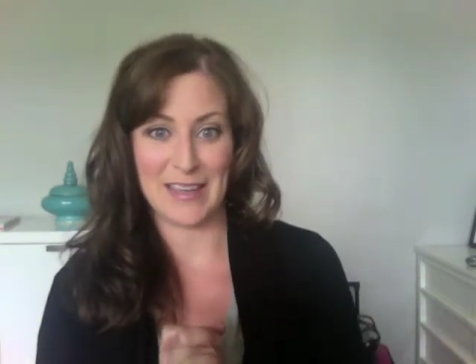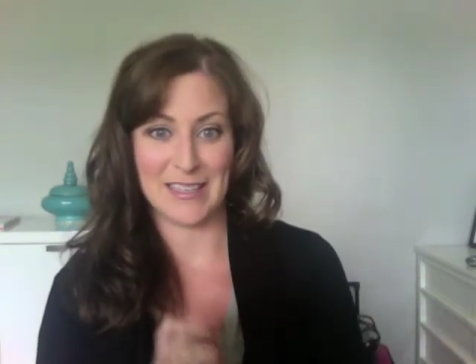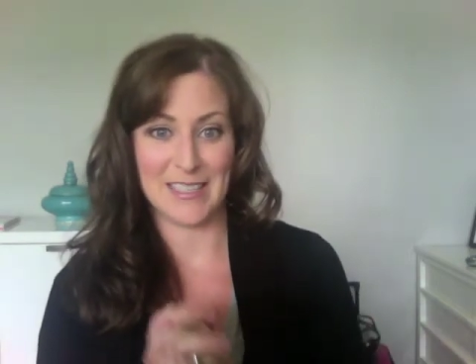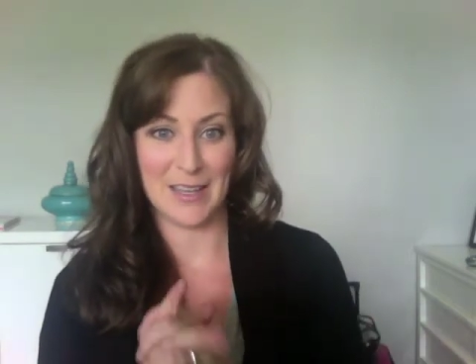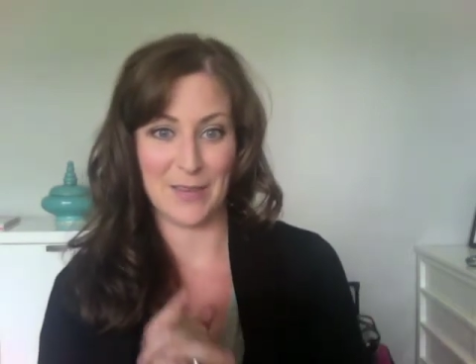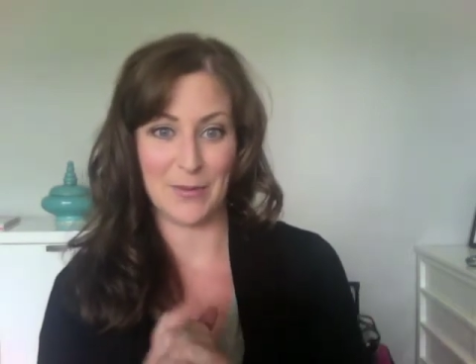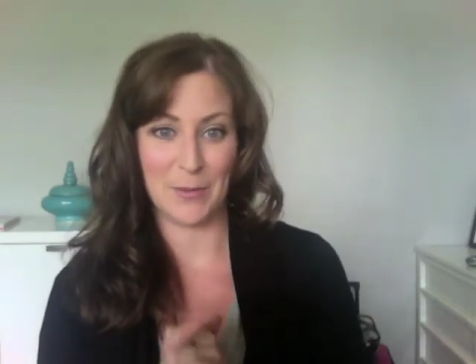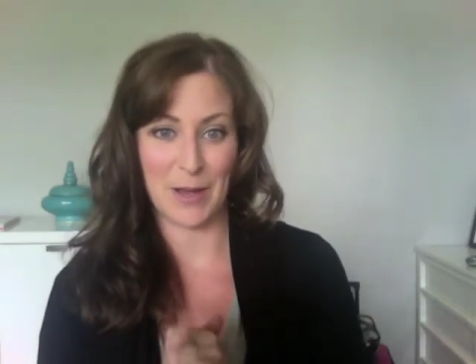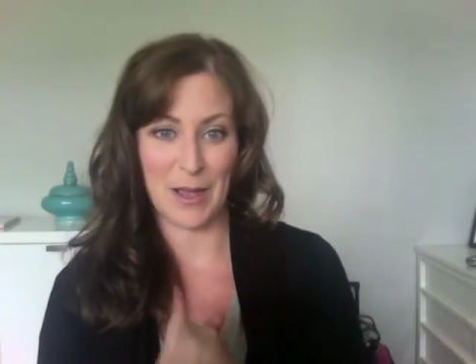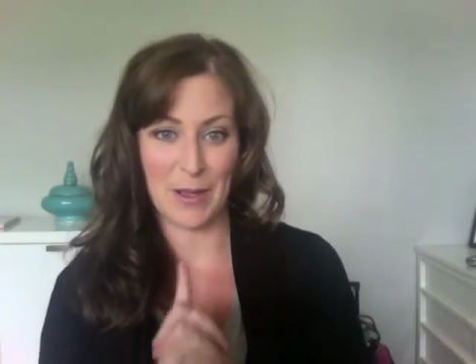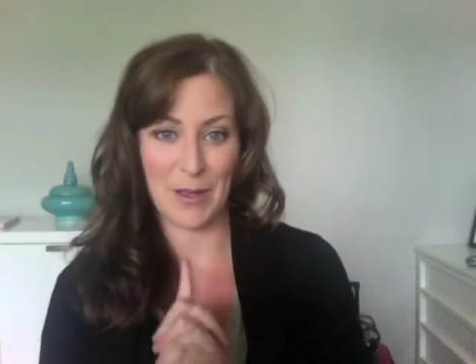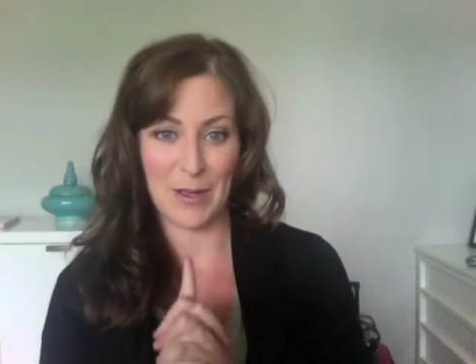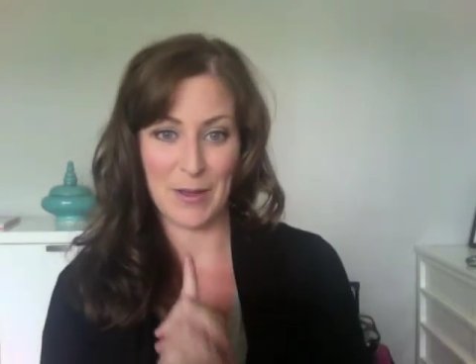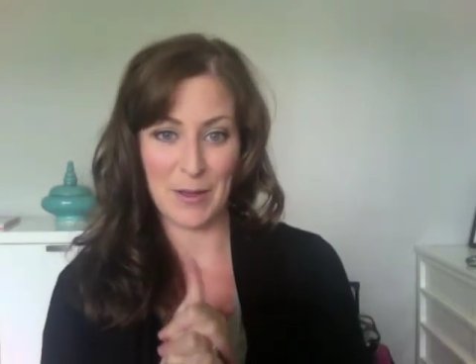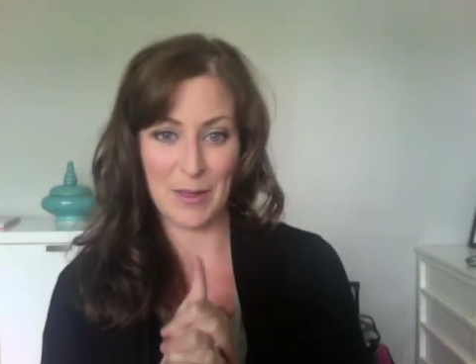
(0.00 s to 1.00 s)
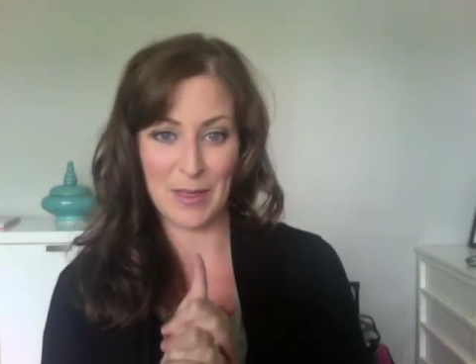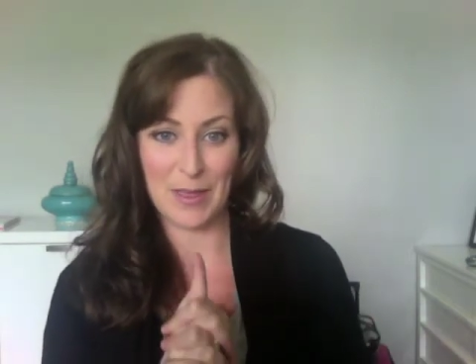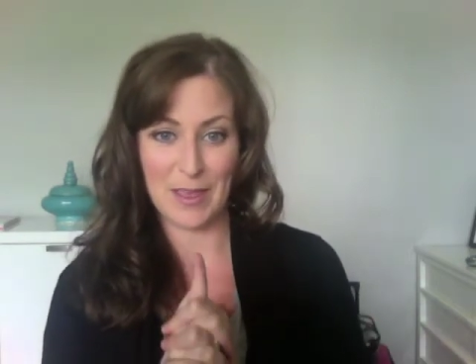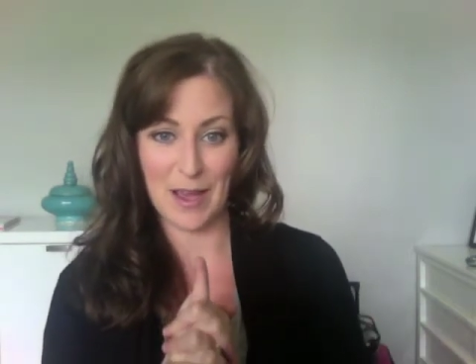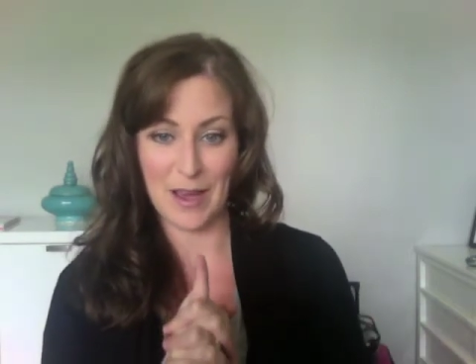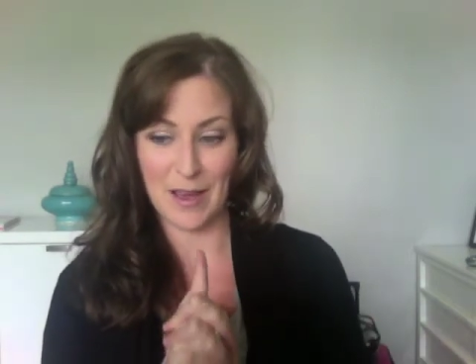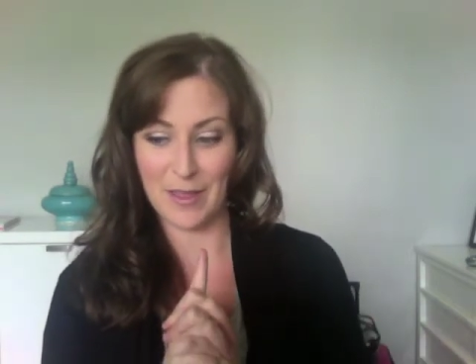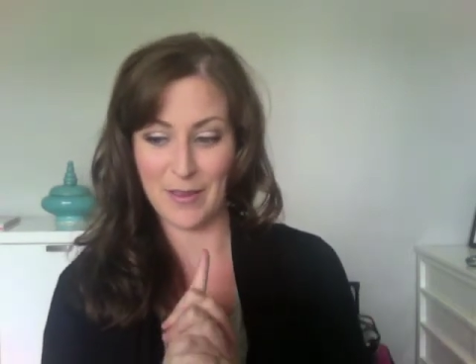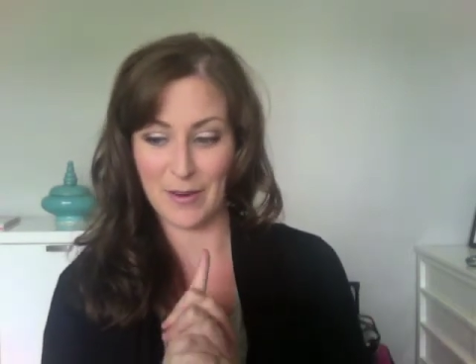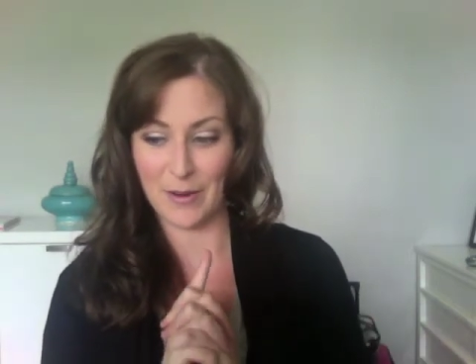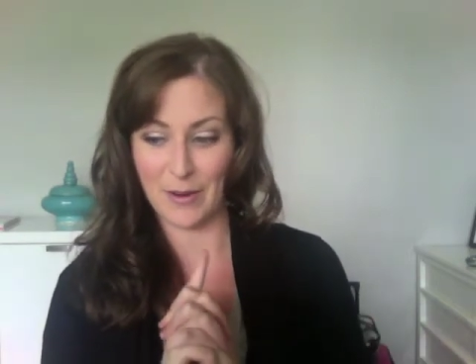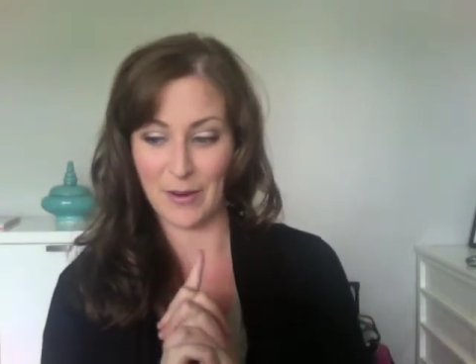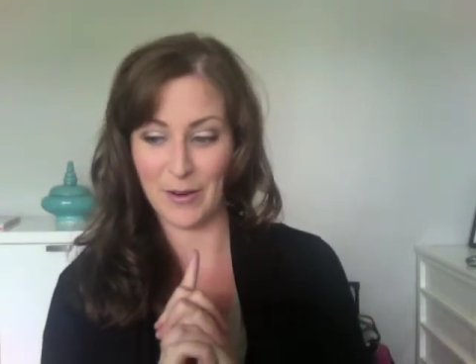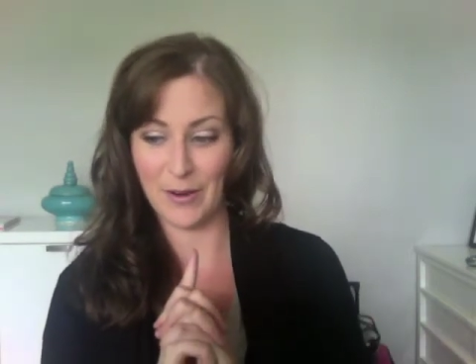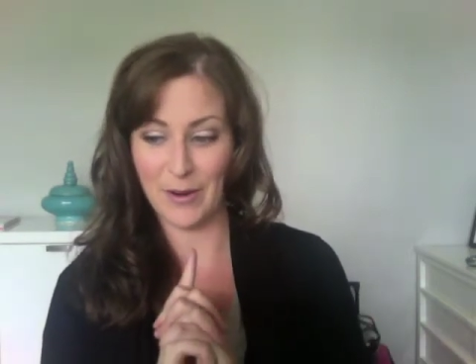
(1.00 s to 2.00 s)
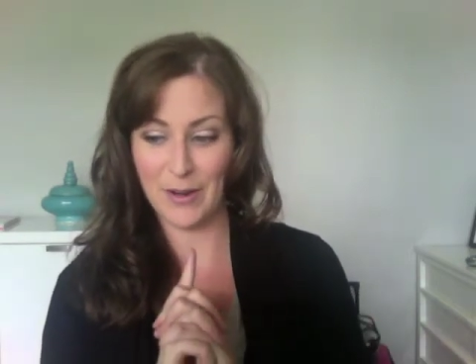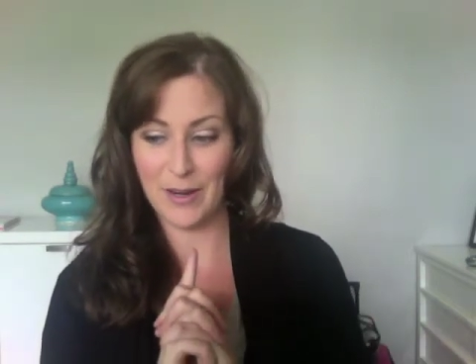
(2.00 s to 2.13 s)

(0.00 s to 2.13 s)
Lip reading: to give away the other